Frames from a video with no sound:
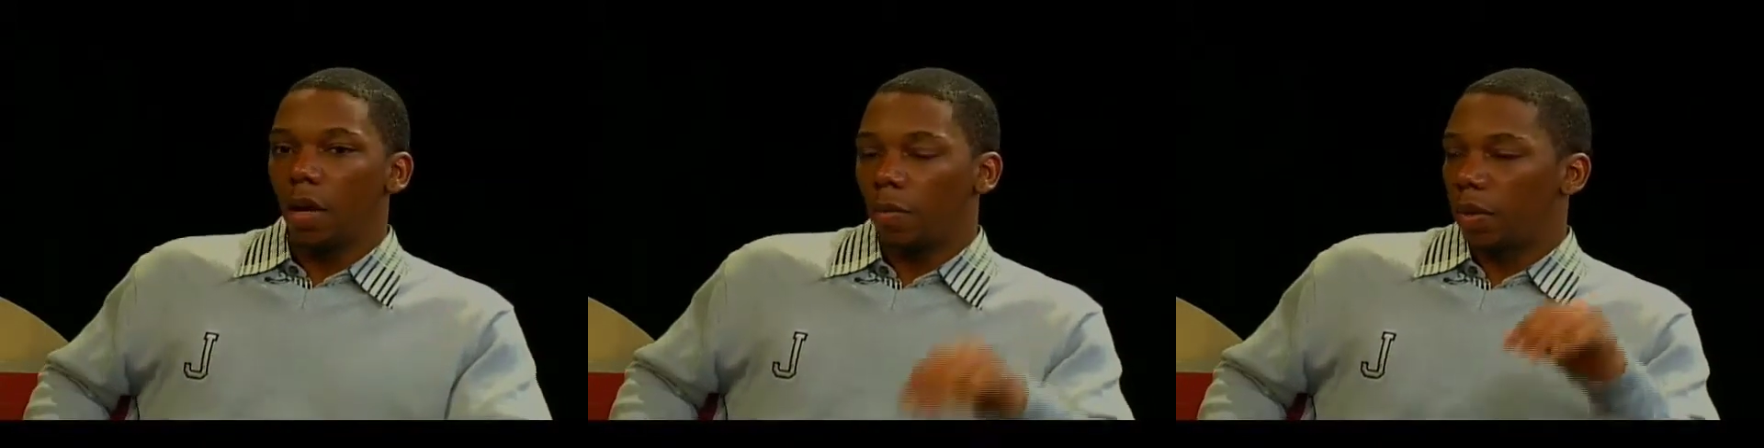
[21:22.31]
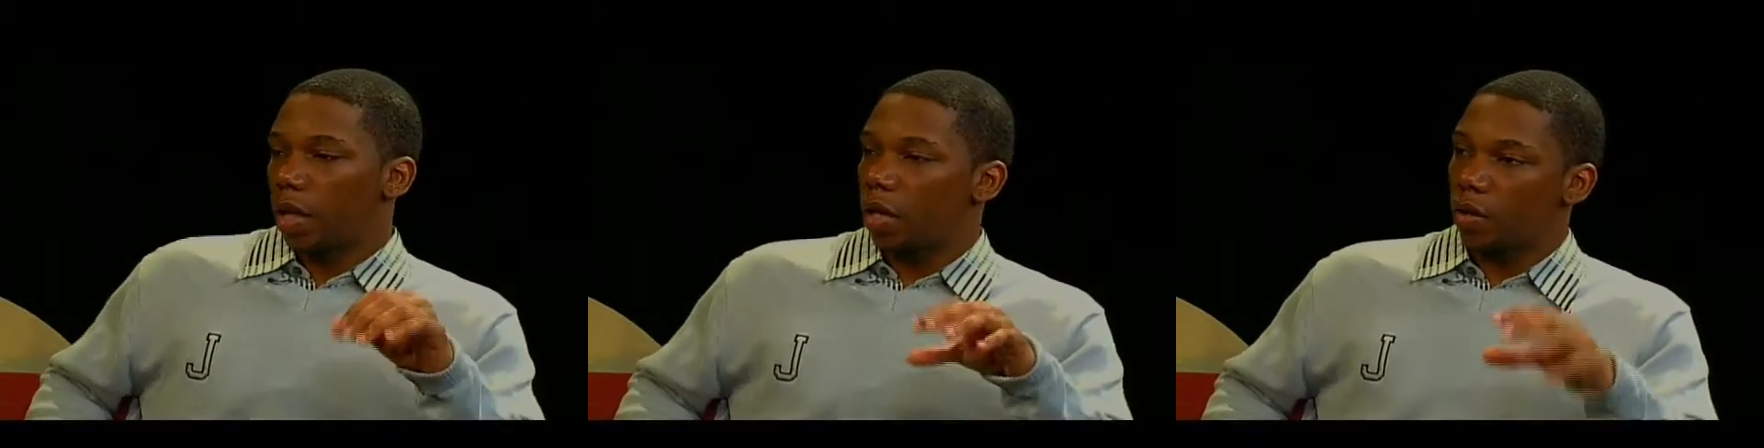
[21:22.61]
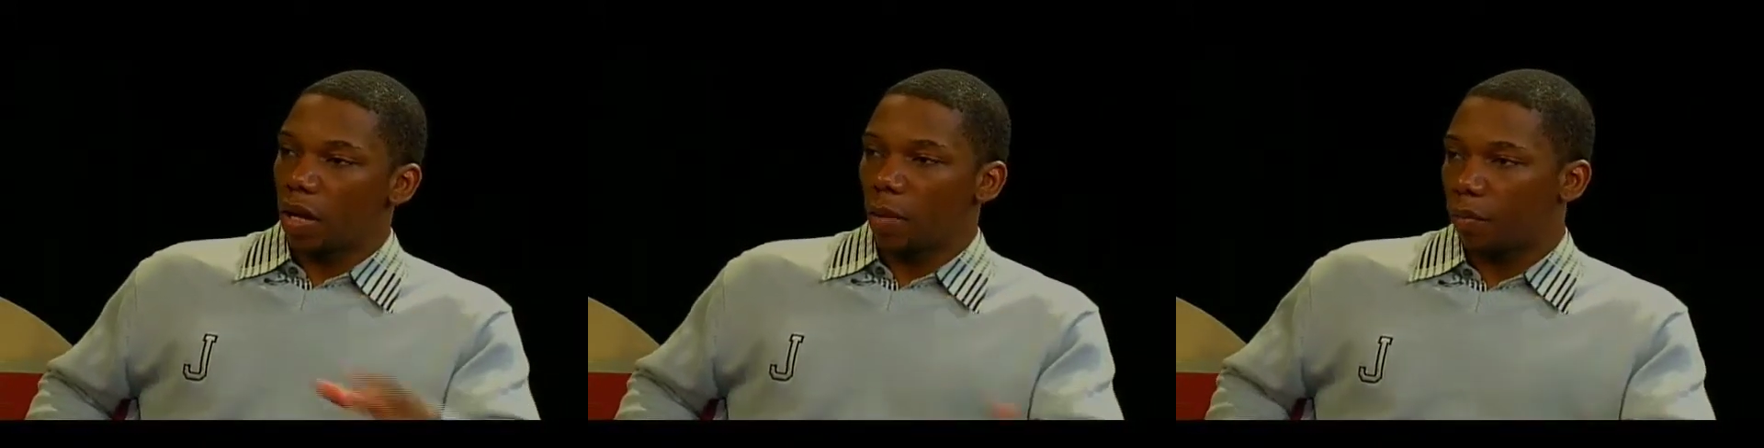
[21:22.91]
But yeah, you're
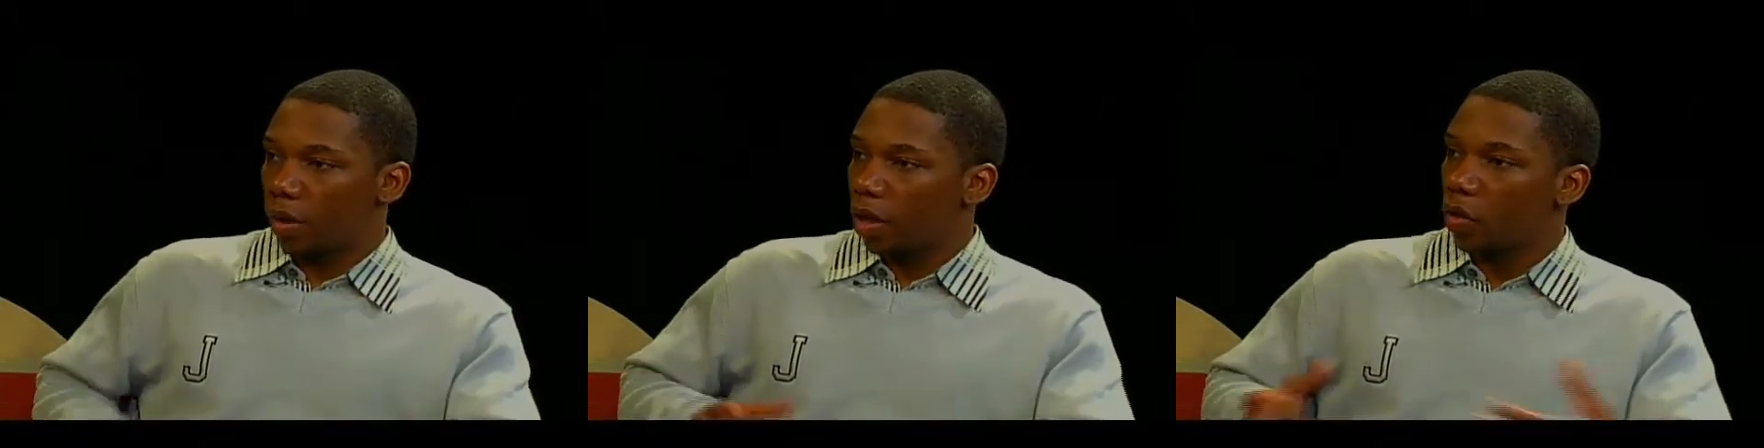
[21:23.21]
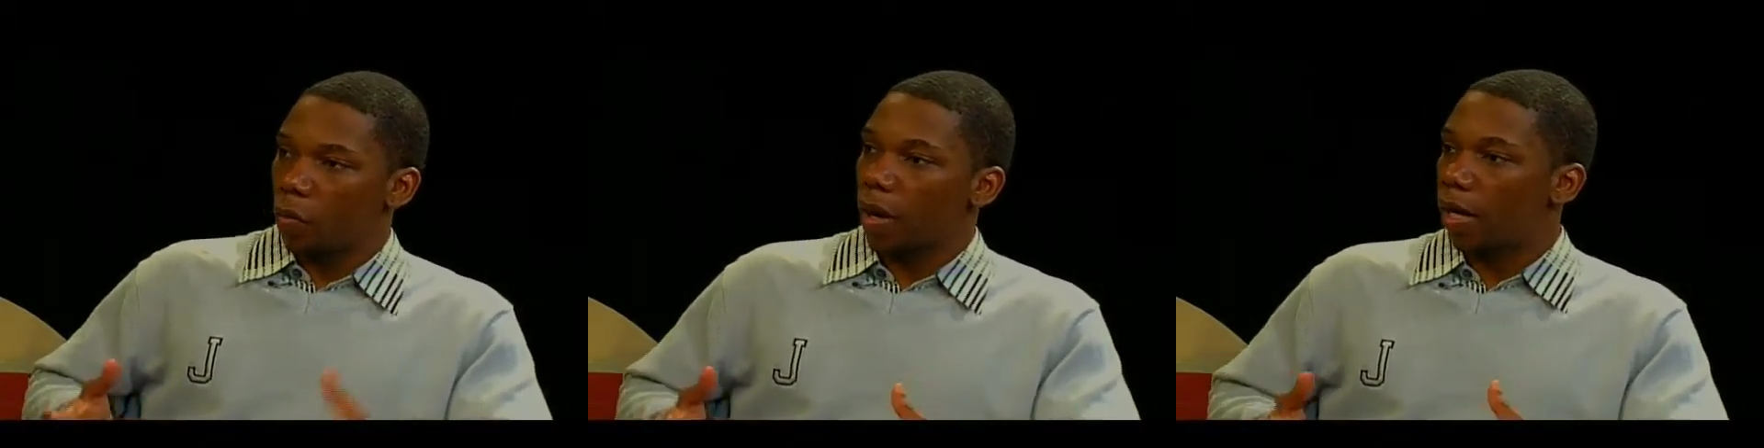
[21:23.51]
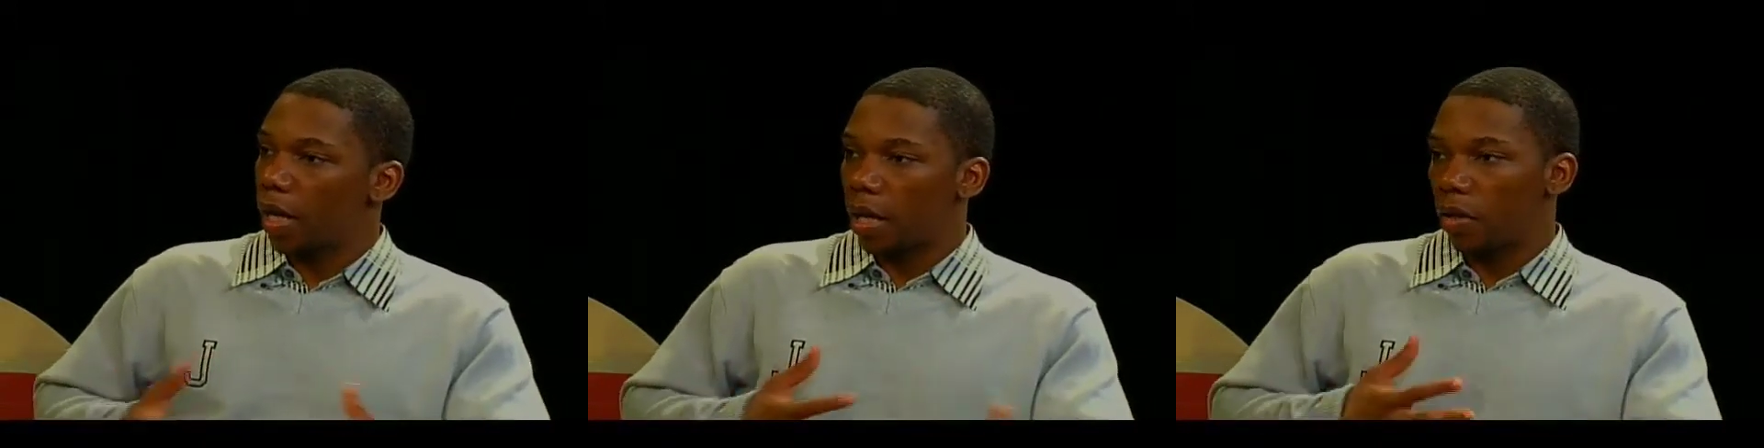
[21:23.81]
not bringing
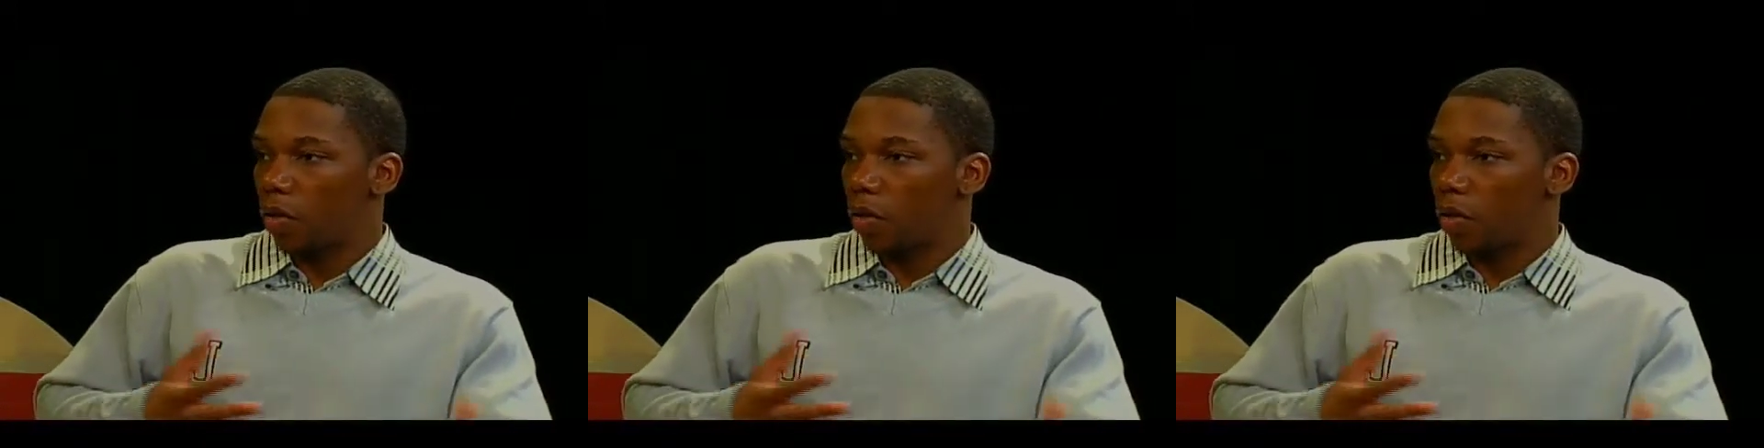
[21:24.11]
nobody in.